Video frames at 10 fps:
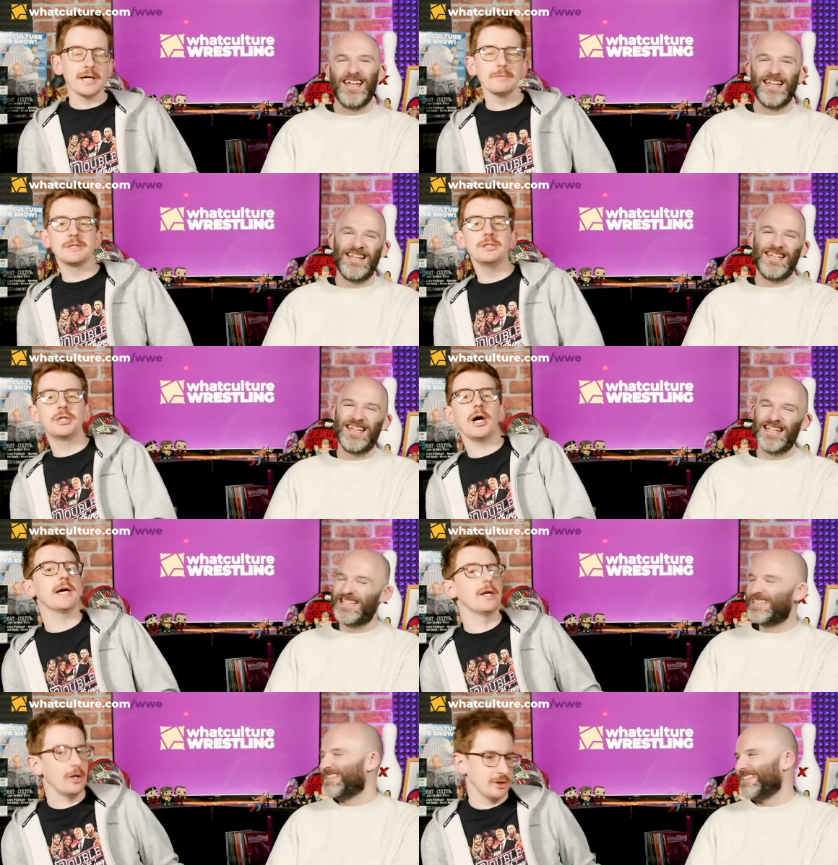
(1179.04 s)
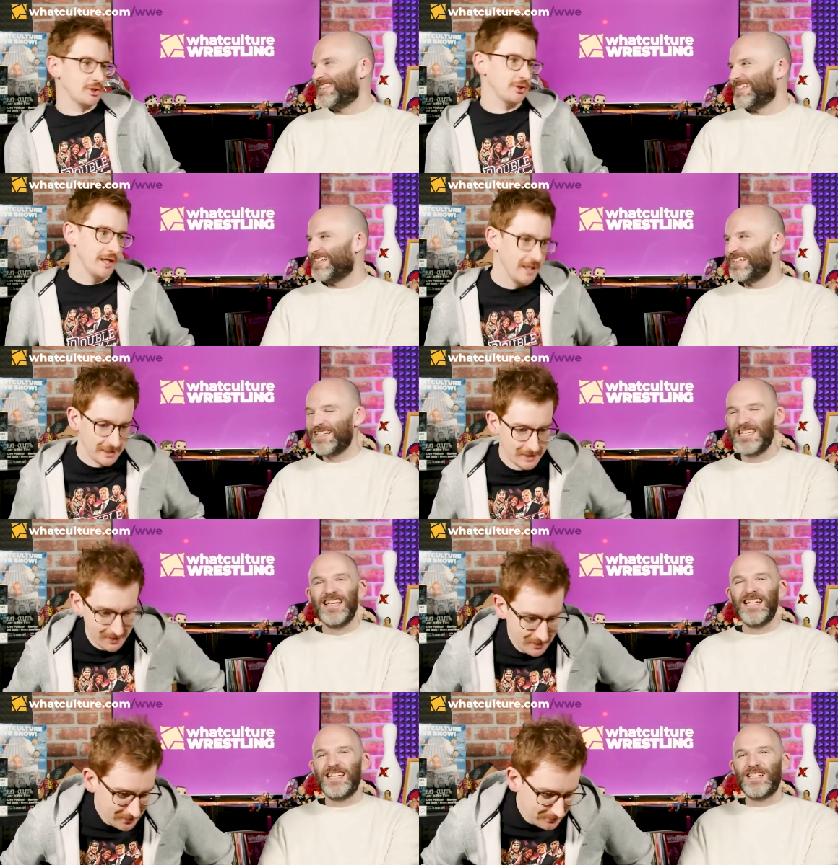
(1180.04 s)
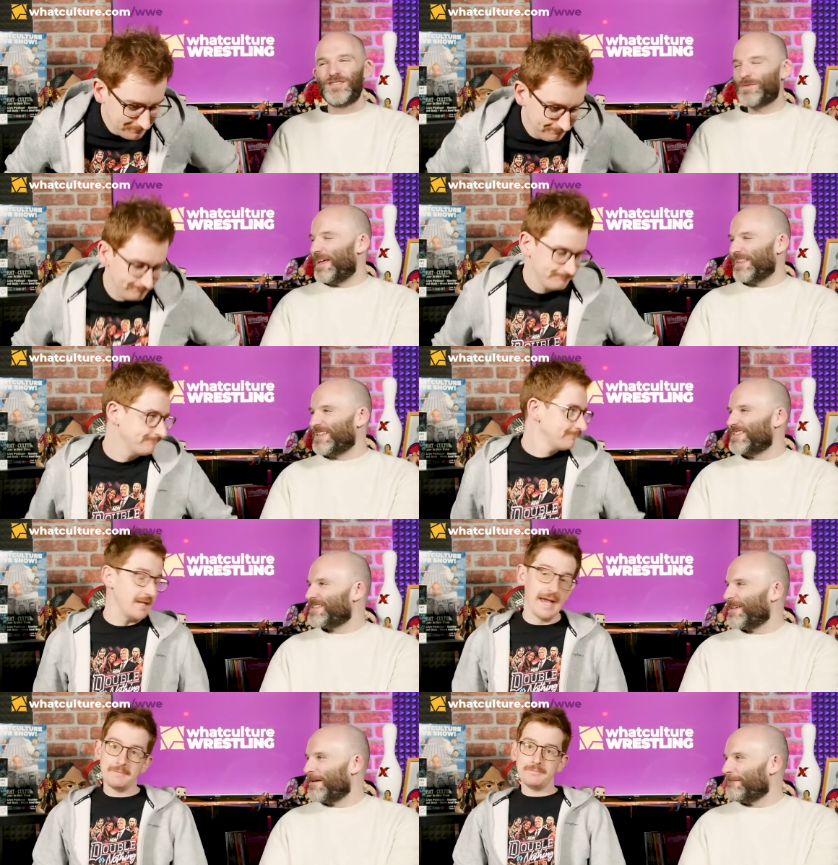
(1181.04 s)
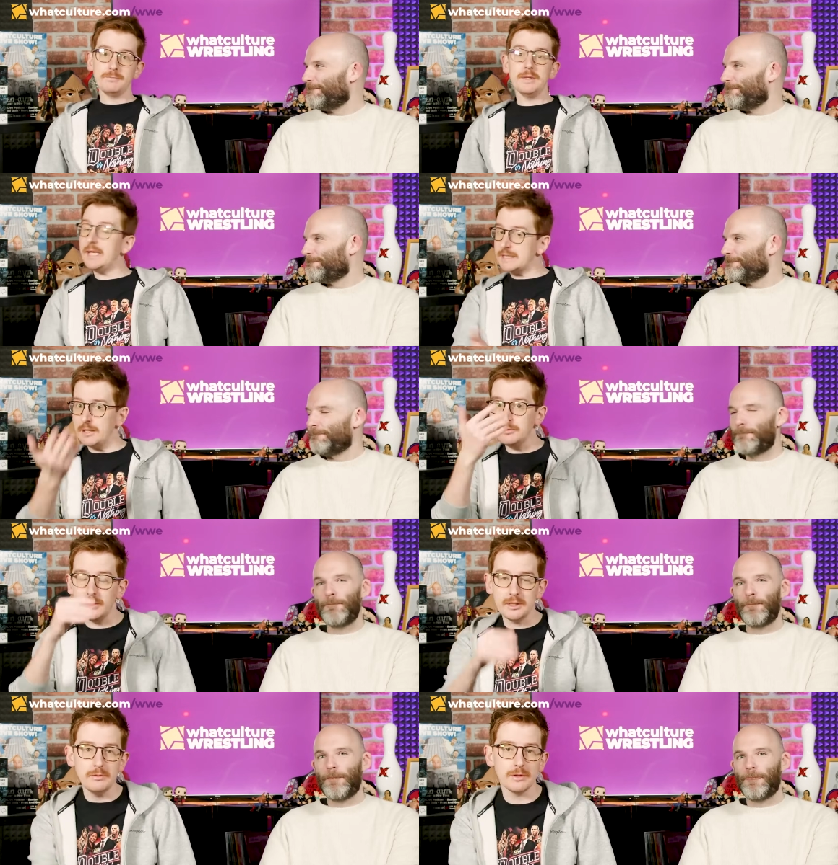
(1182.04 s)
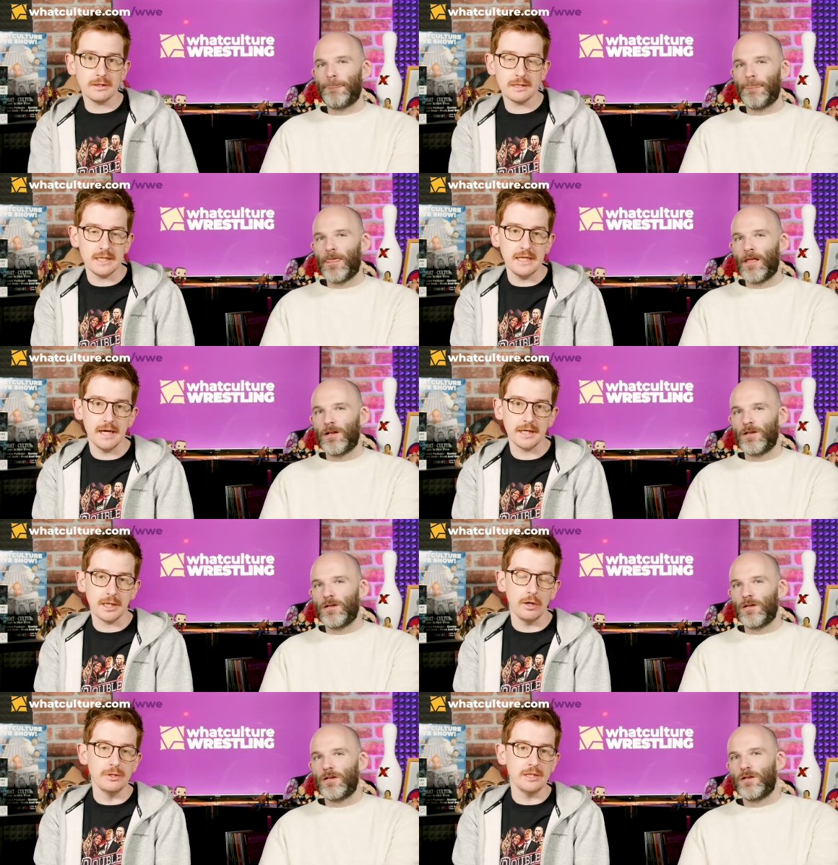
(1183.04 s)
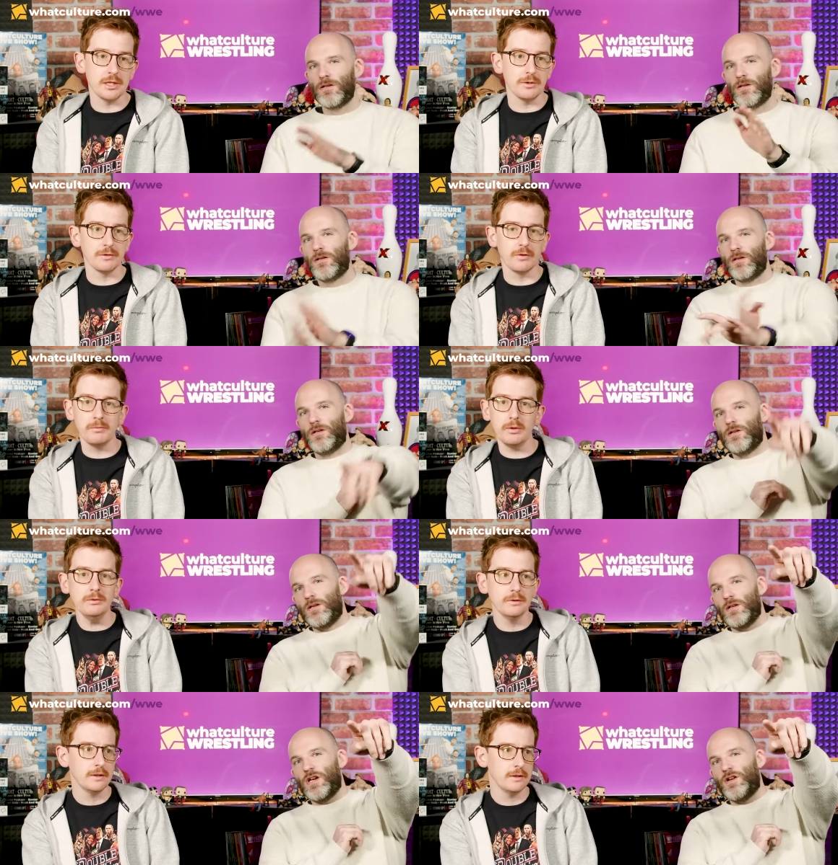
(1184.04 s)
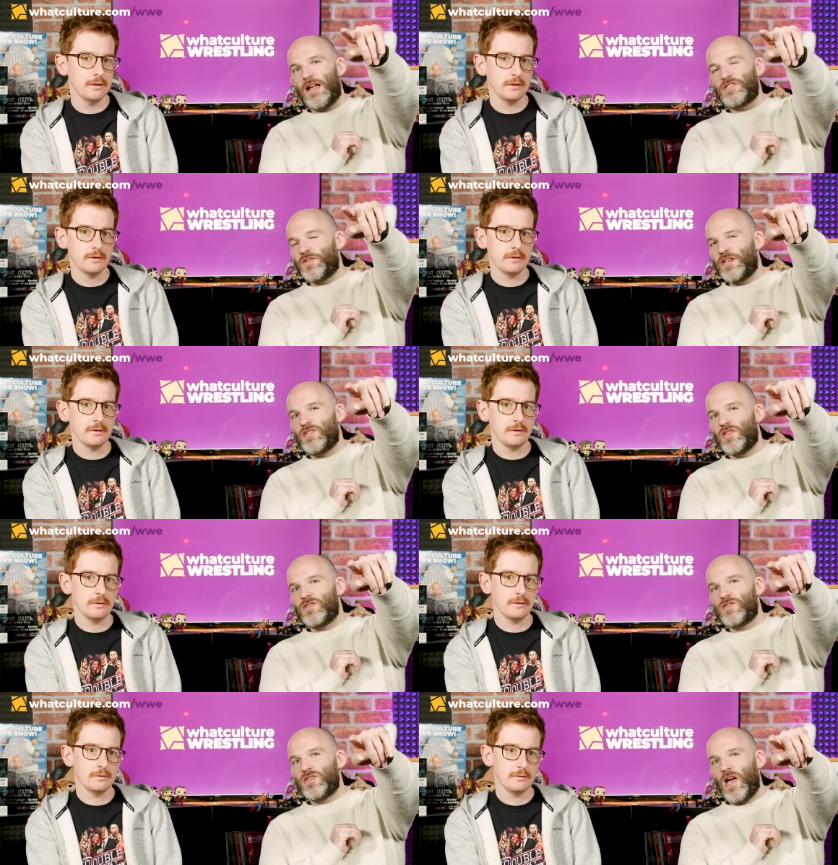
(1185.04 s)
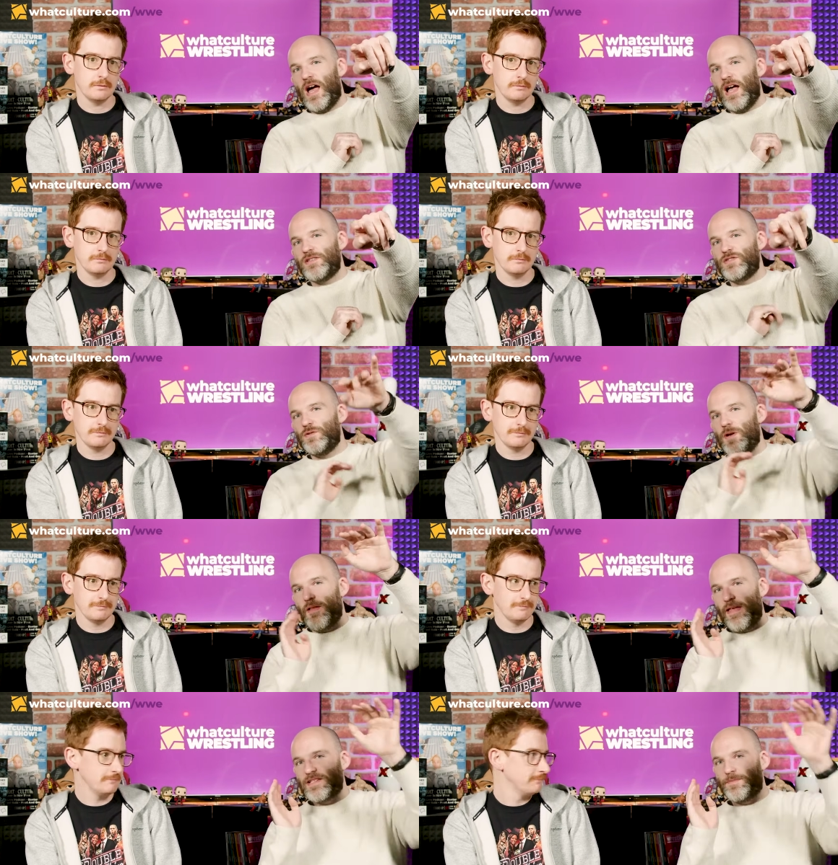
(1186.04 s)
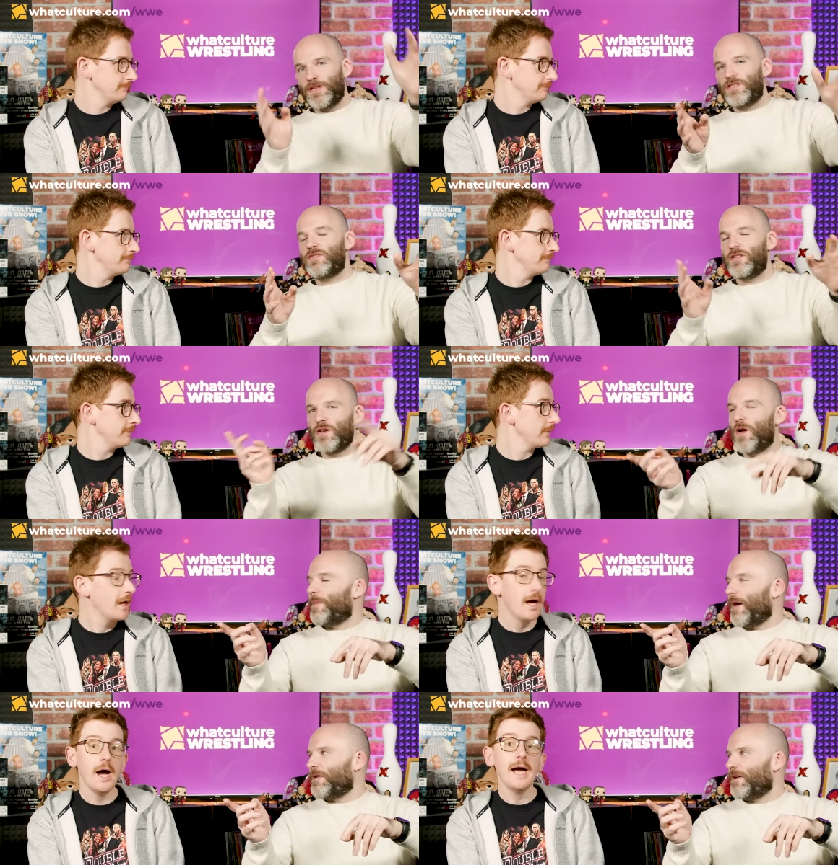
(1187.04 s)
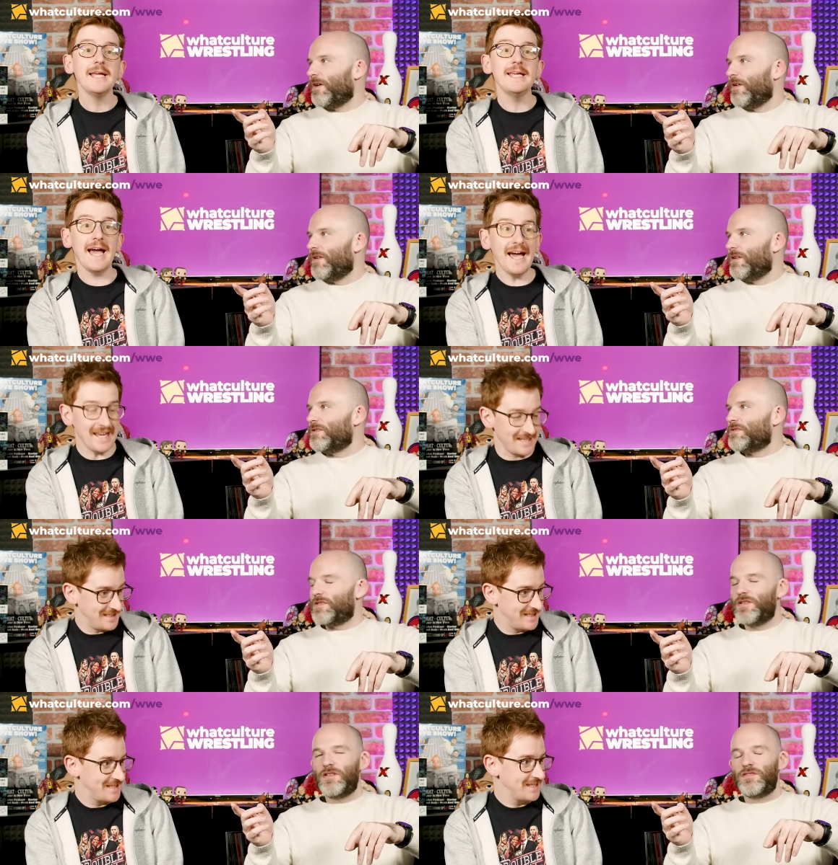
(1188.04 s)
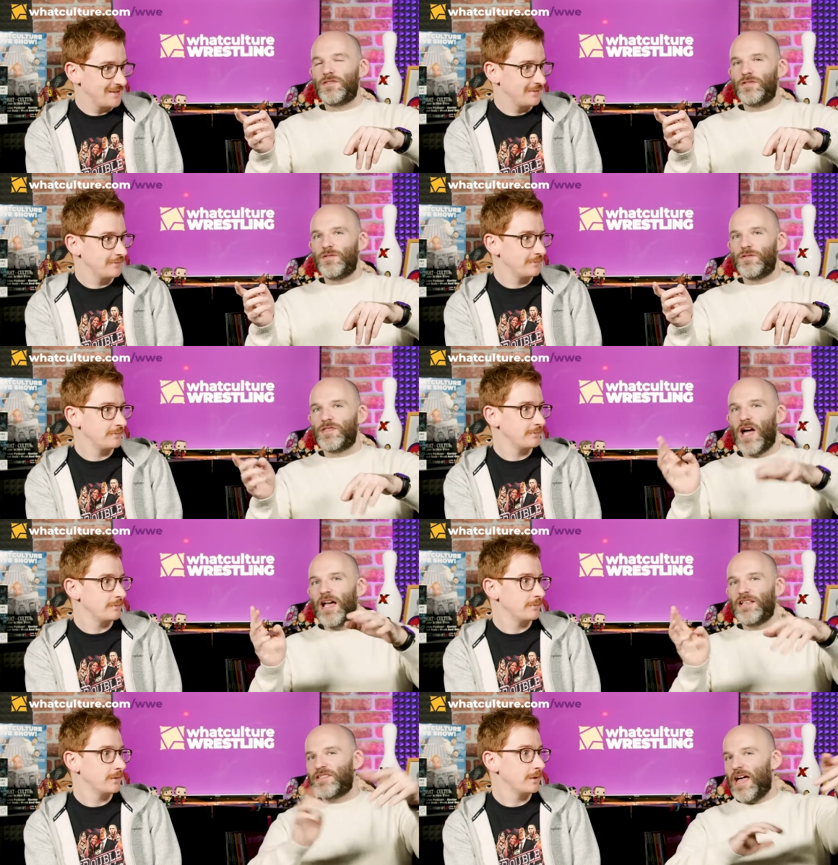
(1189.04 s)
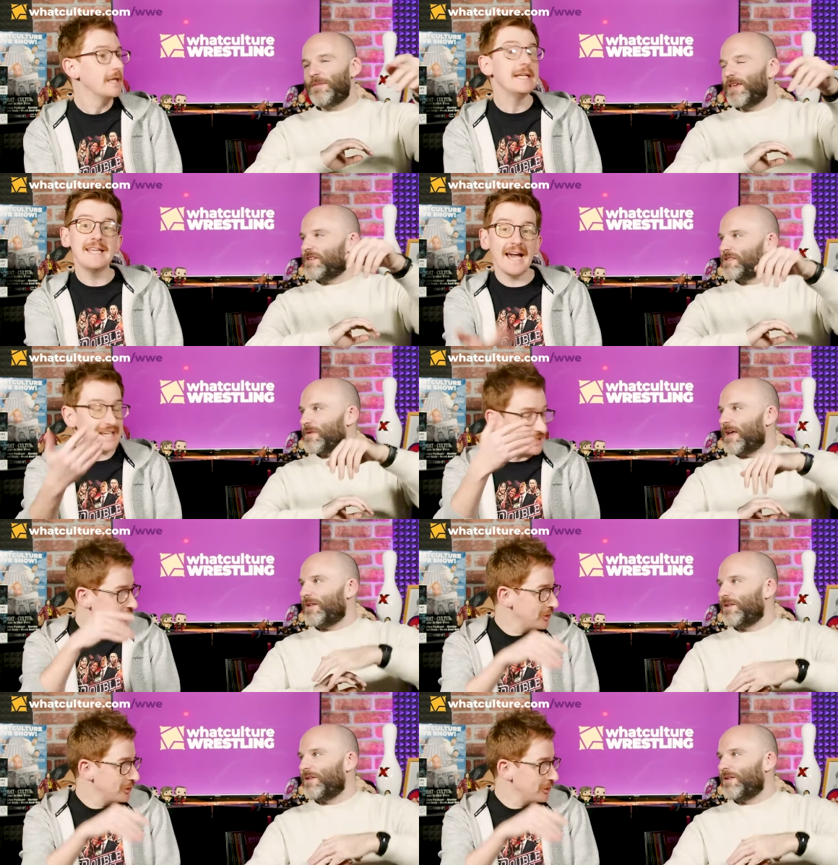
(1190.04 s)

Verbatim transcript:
Speaker 1: comes the giant Austrian tremendous. Yeah, but let us know what you want to see uh, Cody do in the Rumble.
Speaker 2: Congratulations uh, to Alexa Bliss and her partner. Yes. To to Ty and Sammy. Yes, well. I